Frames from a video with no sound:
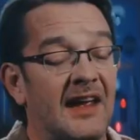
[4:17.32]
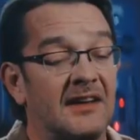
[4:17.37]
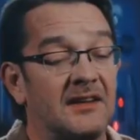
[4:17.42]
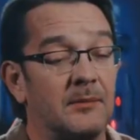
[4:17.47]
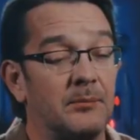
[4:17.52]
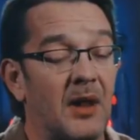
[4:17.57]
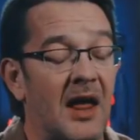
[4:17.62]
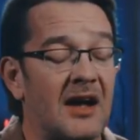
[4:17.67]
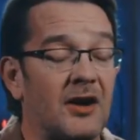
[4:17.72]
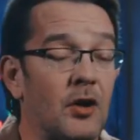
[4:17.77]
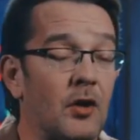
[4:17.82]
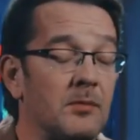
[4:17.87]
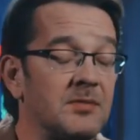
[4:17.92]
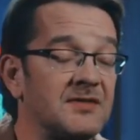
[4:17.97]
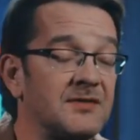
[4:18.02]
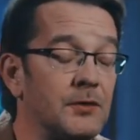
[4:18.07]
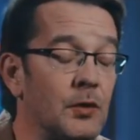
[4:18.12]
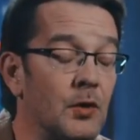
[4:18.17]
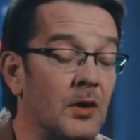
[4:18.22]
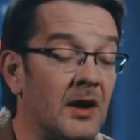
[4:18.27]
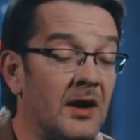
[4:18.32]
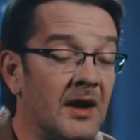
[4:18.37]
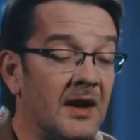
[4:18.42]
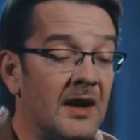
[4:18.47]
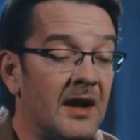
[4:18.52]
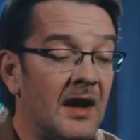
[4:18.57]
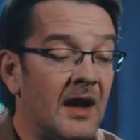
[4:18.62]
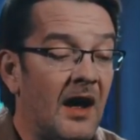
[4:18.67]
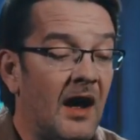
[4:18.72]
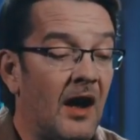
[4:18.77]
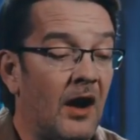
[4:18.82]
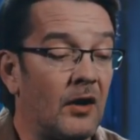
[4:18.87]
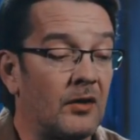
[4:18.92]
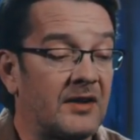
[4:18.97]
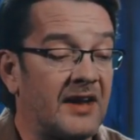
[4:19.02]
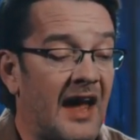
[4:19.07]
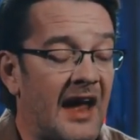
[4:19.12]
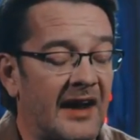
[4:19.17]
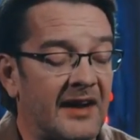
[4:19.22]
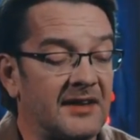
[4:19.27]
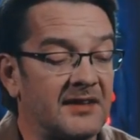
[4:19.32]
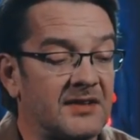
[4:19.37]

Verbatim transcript: by giving you more options in any given